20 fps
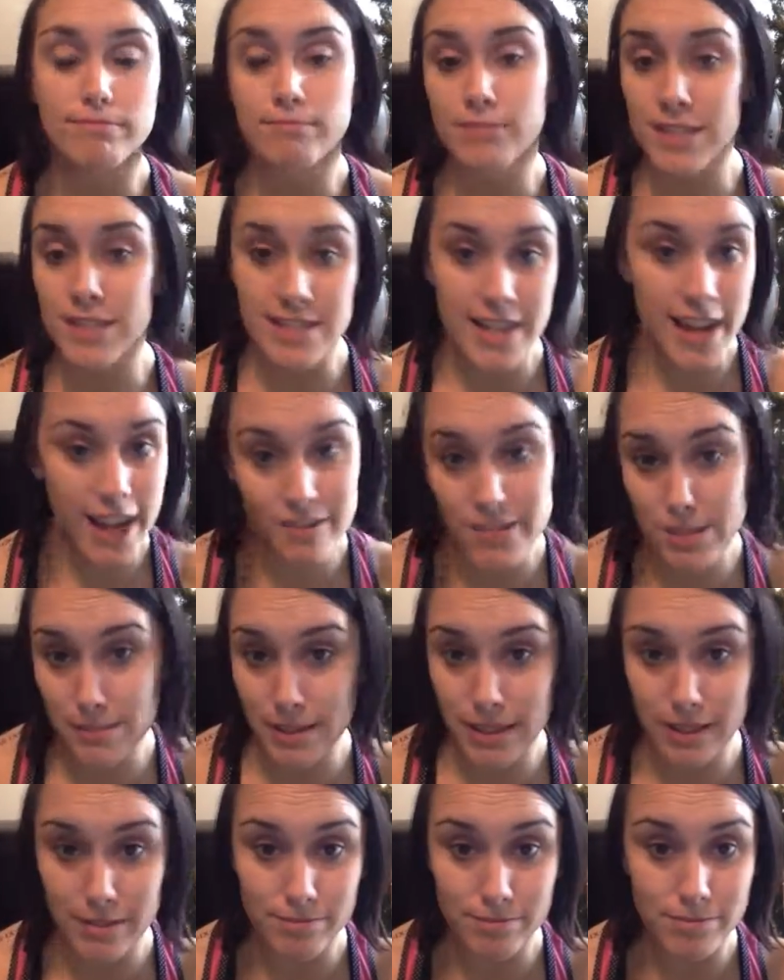Doesn't have to
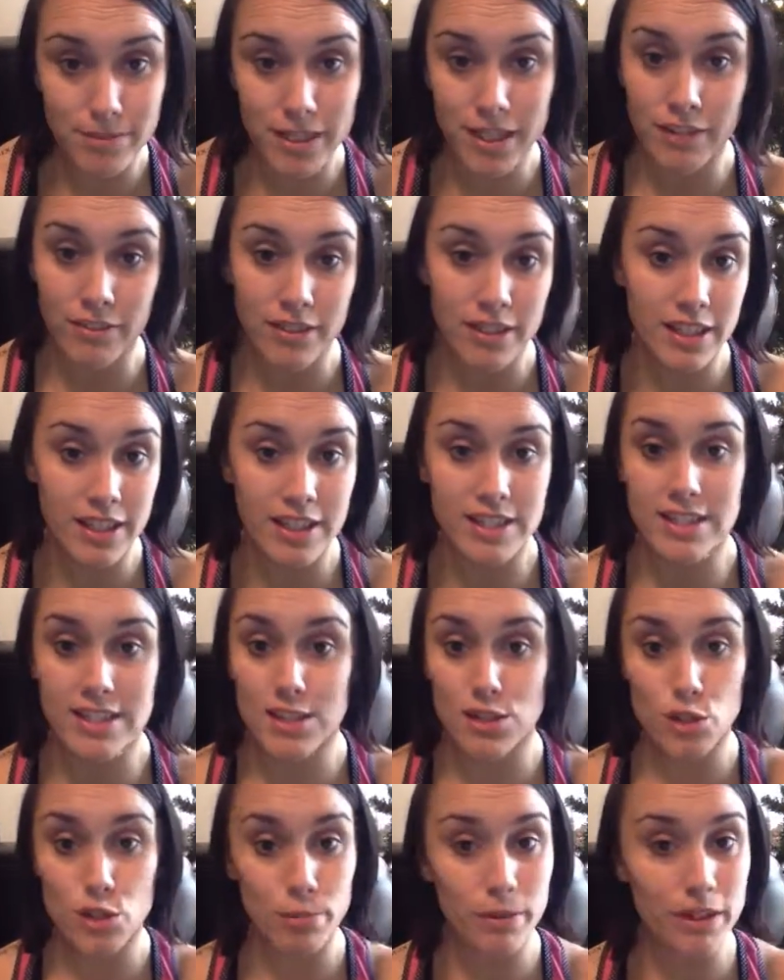be. Everything is
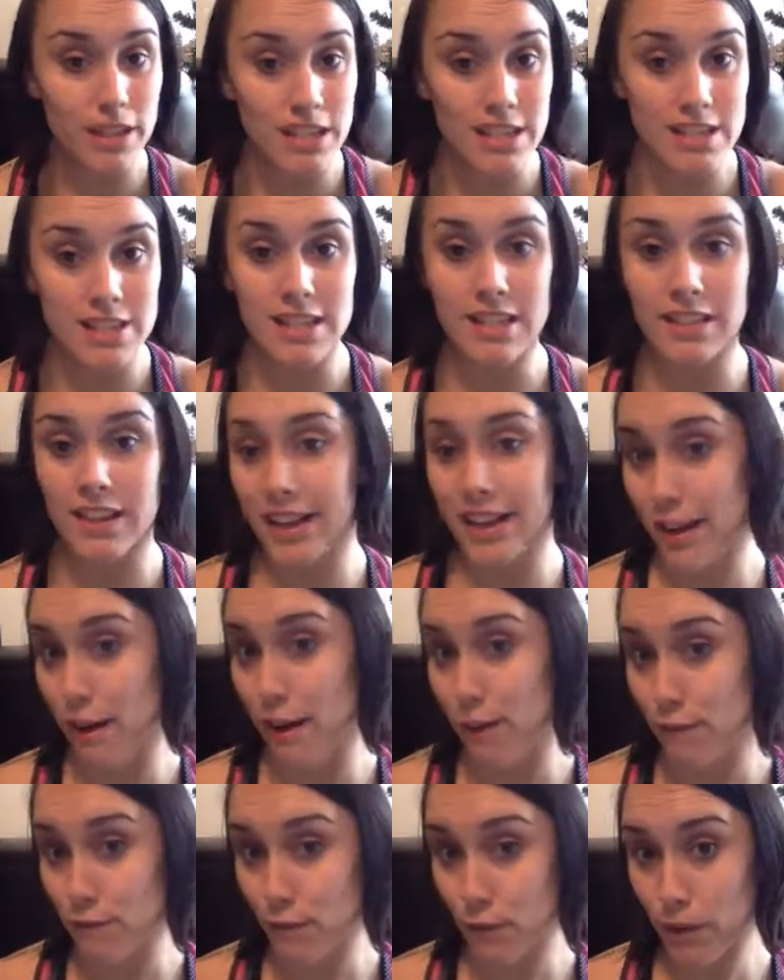super easy laid
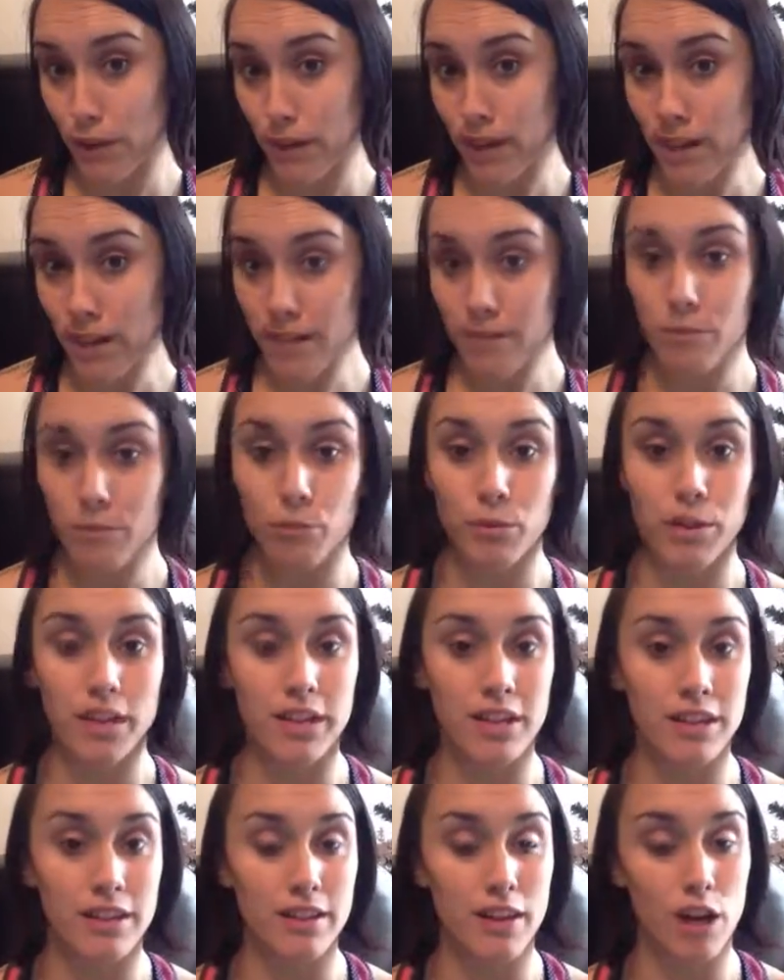out for you. We
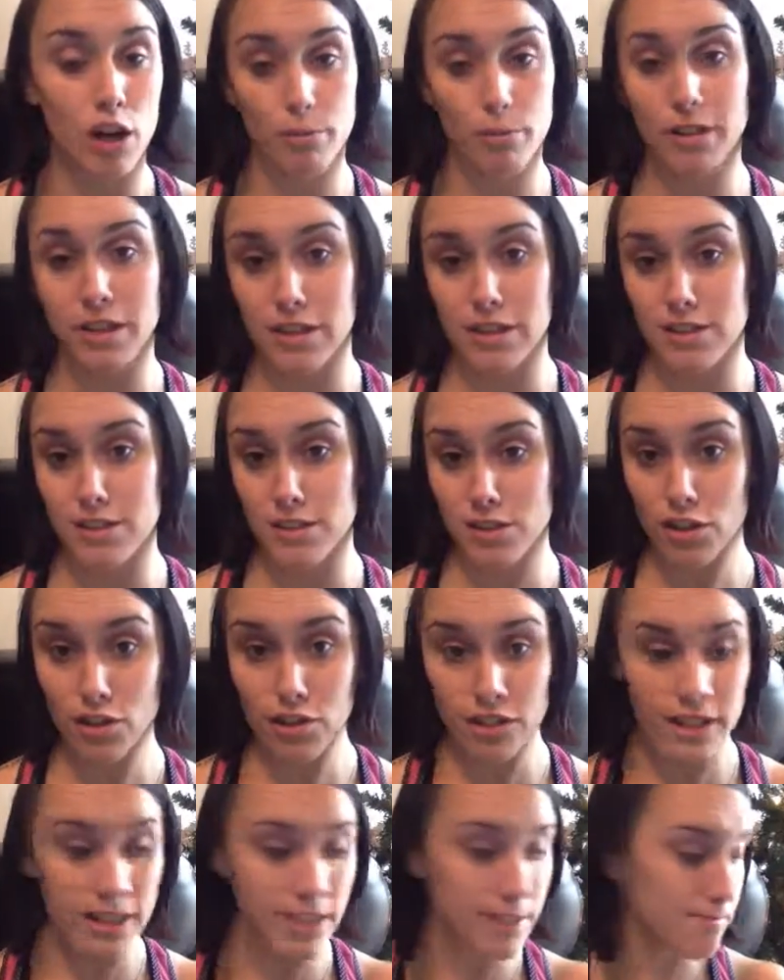can help you get you
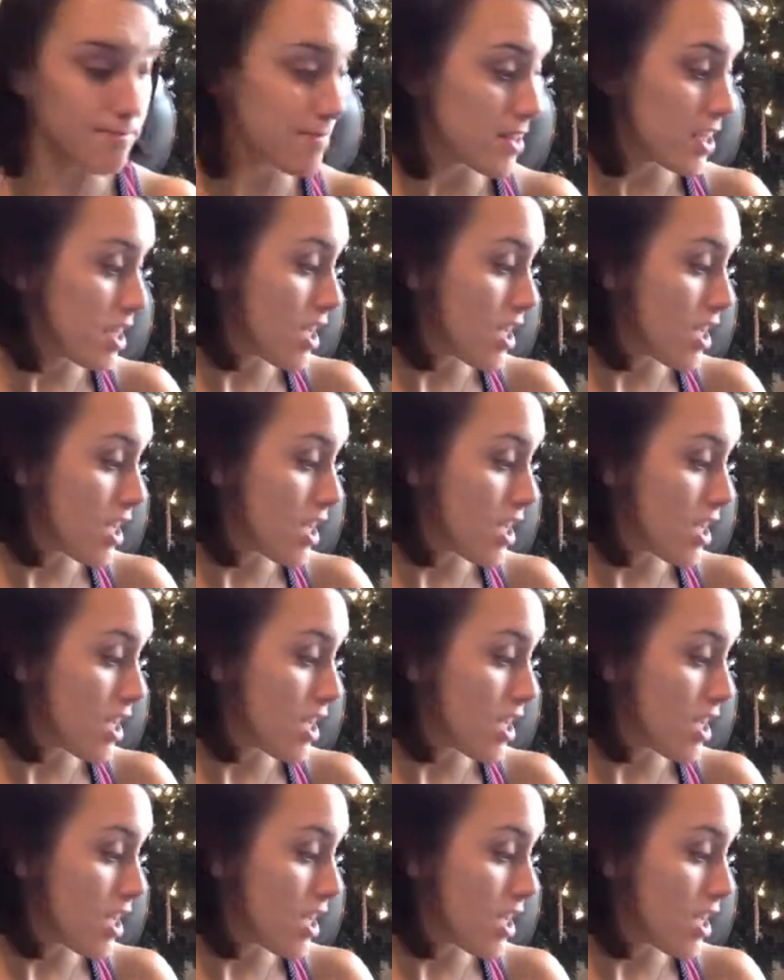started.